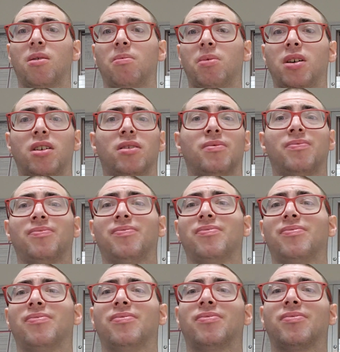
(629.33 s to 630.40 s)
But
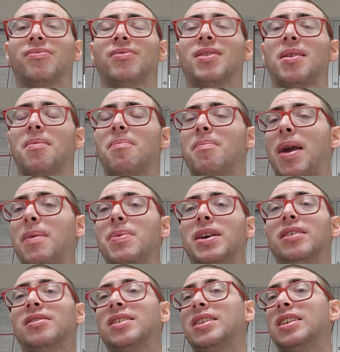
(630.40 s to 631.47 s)
maybe
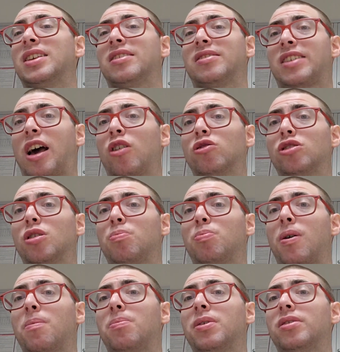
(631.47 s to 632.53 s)
it's nostalgia
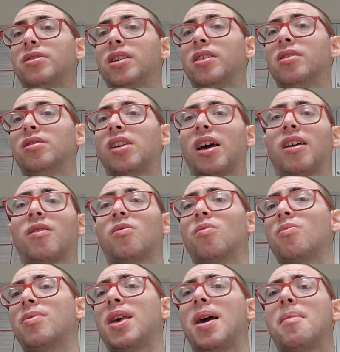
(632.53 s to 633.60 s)
purposes, like
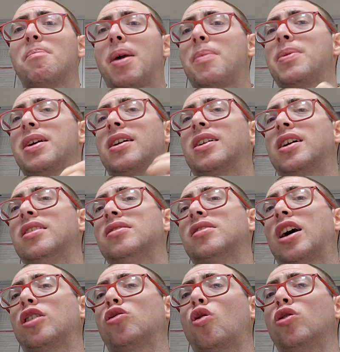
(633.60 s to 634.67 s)
maybe because
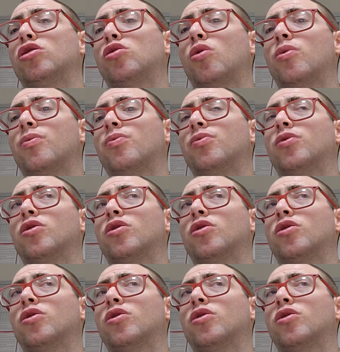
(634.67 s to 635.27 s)
like Toy Story.